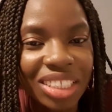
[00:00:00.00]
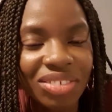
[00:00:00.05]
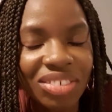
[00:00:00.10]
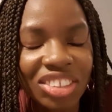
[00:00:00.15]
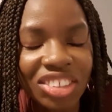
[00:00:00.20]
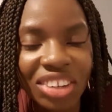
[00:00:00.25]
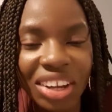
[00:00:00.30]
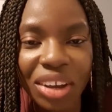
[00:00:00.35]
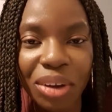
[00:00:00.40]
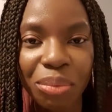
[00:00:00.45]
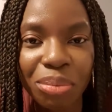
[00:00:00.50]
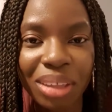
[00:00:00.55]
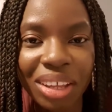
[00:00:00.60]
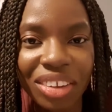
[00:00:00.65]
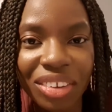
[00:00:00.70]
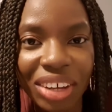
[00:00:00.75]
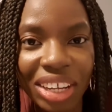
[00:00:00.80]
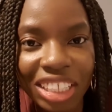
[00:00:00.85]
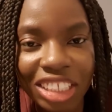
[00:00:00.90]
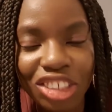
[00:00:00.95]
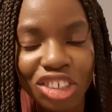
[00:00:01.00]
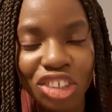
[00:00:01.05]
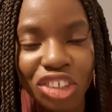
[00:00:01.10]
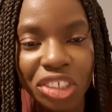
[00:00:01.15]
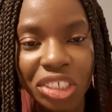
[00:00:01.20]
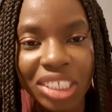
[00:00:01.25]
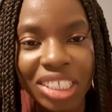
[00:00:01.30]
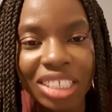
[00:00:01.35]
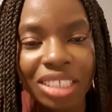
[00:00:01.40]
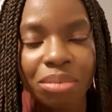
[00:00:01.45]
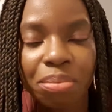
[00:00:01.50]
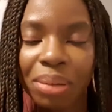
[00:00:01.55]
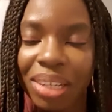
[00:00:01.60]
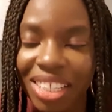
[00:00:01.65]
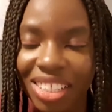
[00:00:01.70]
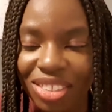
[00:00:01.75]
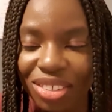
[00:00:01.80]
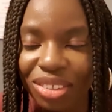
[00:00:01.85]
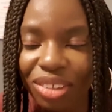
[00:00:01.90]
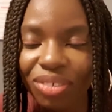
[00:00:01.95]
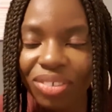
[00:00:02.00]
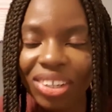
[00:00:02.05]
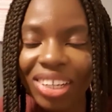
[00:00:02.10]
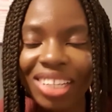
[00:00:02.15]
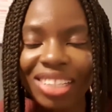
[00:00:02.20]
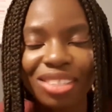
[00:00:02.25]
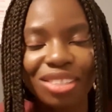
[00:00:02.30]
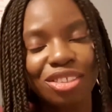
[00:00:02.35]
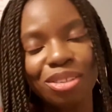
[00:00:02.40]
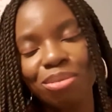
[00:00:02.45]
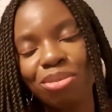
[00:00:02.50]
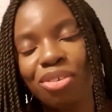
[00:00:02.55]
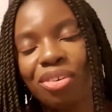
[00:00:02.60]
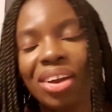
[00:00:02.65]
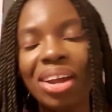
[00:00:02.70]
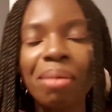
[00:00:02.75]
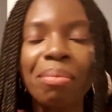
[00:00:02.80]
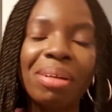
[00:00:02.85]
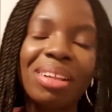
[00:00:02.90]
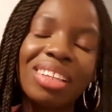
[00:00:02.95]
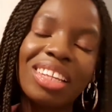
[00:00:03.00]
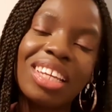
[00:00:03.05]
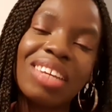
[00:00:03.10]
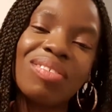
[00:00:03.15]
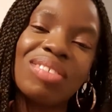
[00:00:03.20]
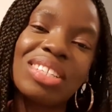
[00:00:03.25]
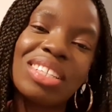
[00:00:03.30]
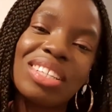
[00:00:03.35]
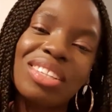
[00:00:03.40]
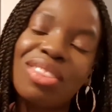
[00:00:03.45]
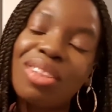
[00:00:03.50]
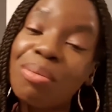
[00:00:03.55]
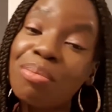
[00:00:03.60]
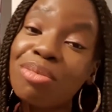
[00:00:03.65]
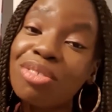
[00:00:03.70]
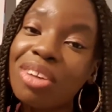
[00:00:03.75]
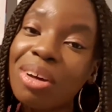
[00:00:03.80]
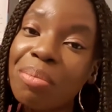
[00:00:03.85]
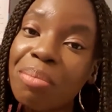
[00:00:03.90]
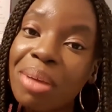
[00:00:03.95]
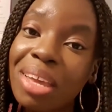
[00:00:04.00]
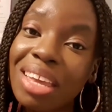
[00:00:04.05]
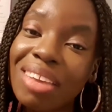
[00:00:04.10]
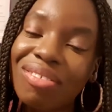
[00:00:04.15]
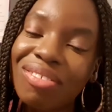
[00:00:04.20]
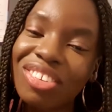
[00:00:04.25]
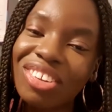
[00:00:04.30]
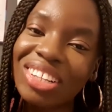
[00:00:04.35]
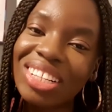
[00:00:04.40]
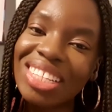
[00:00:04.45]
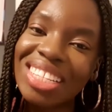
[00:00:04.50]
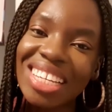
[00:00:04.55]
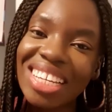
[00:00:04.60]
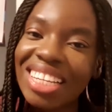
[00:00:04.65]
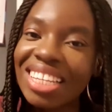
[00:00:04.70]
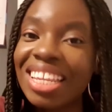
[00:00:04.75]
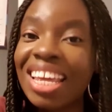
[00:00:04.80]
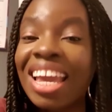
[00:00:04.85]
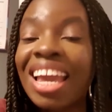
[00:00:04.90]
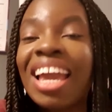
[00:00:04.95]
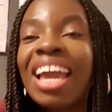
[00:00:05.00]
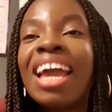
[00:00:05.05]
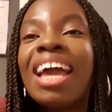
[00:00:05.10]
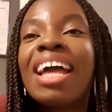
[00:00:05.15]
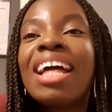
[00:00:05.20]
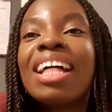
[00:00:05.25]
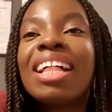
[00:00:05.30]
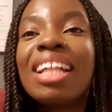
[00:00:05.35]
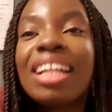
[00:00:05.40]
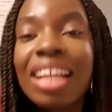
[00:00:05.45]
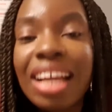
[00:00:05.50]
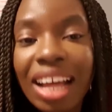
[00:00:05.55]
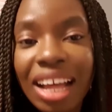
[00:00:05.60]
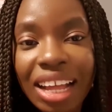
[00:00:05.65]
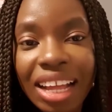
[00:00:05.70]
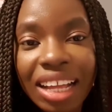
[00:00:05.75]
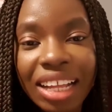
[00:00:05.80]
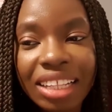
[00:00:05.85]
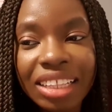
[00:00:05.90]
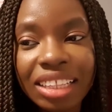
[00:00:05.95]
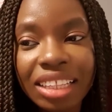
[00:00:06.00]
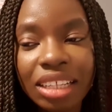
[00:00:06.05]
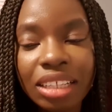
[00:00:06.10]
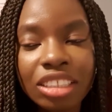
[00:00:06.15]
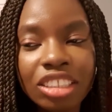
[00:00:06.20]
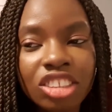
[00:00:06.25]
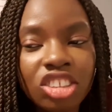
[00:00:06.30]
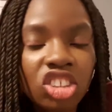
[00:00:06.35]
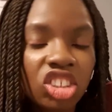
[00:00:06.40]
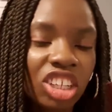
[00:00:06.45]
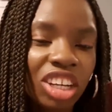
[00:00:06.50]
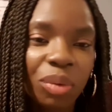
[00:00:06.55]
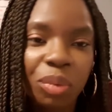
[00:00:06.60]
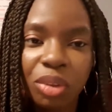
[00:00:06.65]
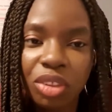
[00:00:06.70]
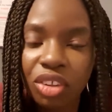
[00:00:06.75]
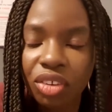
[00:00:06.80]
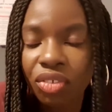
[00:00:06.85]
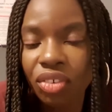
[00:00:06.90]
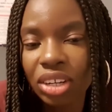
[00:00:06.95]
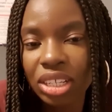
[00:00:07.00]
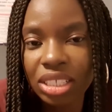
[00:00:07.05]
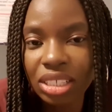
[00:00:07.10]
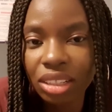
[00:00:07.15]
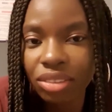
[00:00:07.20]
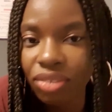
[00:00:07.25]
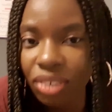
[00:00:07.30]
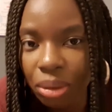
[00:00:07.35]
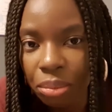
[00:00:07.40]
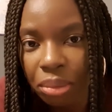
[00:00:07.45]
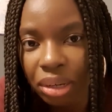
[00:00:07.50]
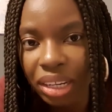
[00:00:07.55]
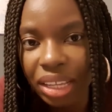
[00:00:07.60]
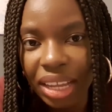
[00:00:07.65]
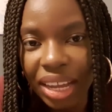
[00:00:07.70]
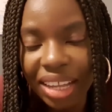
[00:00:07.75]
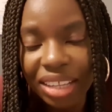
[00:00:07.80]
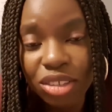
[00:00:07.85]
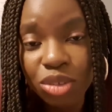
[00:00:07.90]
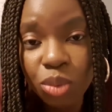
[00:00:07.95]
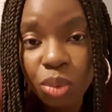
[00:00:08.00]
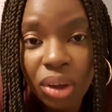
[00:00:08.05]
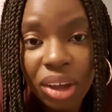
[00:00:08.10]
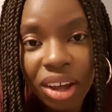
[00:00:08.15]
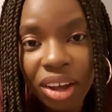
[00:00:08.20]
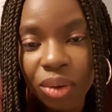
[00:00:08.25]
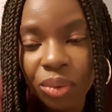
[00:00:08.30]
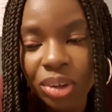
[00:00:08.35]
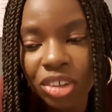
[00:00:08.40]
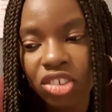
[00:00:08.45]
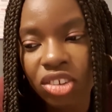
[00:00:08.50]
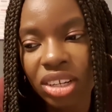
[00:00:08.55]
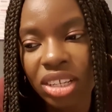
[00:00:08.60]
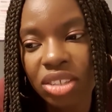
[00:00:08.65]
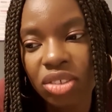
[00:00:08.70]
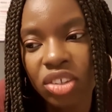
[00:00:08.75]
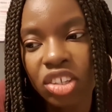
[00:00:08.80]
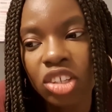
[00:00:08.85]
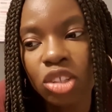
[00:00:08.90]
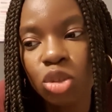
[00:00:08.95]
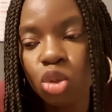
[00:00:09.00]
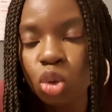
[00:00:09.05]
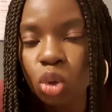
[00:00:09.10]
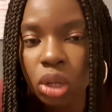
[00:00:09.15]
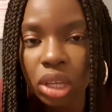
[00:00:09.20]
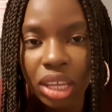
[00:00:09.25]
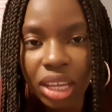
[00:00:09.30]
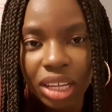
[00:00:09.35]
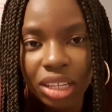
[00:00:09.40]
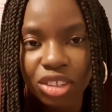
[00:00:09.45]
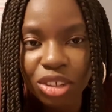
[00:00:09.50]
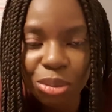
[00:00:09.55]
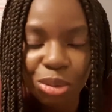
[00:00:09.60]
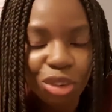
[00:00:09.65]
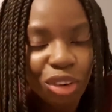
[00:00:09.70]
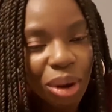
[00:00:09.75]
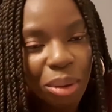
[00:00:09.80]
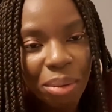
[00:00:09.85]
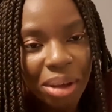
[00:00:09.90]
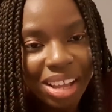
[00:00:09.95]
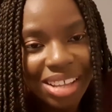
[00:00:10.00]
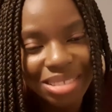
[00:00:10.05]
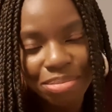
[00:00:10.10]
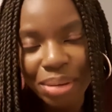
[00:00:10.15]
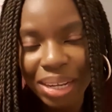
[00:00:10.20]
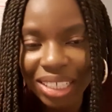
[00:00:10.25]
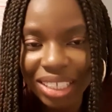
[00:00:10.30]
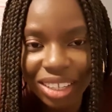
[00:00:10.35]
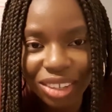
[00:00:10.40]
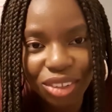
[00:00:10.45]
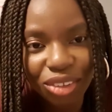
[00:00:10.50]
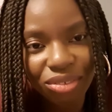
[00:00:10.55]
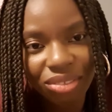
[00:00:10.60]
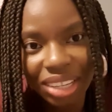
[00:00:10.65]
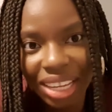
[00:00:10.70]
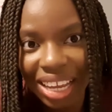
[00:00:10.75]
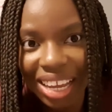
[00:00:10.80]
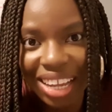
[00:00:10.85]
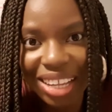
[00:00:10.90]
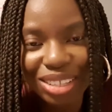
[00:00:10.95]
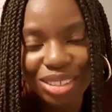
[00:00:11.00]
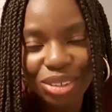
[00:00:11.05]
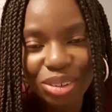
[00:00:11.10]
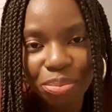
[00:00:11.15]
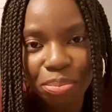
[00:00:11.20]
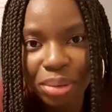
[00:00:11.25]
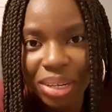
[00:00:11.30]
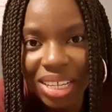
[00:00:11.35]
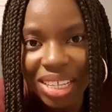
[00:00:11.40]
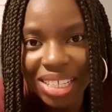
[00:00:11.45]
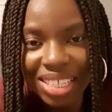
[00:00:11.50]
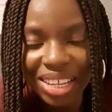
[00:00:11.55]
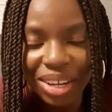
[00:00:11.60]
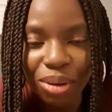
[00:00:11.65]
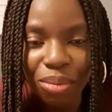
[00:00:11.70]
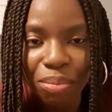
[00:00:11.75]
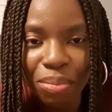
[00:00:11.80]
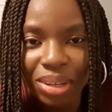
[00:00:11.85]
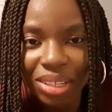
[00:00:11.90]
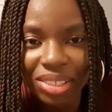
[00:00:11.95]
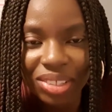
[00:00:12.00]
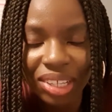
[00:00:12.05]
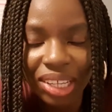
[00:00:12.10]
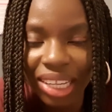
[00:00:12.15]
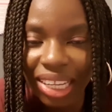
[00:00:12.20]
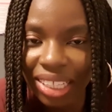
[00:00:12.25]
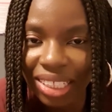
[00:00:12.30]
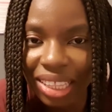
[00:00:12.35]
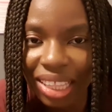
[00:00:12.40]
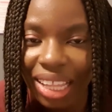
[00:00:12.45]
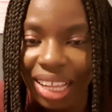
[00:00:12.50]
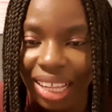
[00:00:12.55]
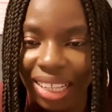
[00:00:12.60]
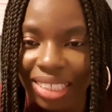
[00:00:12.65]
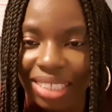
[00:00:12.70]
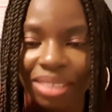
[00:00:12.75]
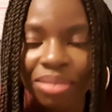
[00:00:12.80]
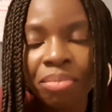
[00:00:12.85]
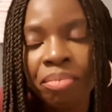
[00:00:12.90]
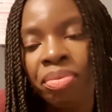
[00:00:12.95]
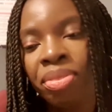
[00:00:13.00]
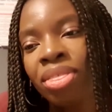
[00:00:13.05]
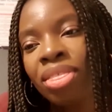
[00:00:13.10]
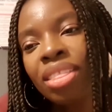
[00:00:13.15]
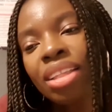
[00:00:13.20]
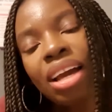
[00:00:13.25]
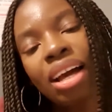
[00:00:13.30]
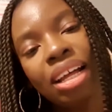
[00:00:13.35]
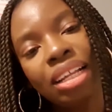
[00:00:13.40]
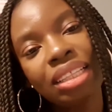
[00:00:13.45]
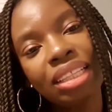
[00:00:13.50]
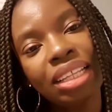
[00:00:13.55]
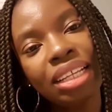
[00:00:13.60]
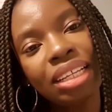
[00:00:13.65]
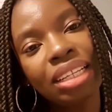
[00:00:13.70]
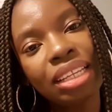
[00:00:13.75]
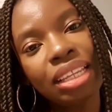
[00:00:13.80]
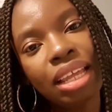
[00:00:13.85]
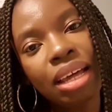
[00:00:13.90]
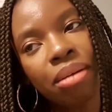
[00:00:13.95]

video. I hope that you enjoyed it. Please do not forget to subscribe and give it a thumbs up if you did. and then share with your friends and family as well. We're trying to hit 2K subscribers by the end of the year, so please help me to get that. And then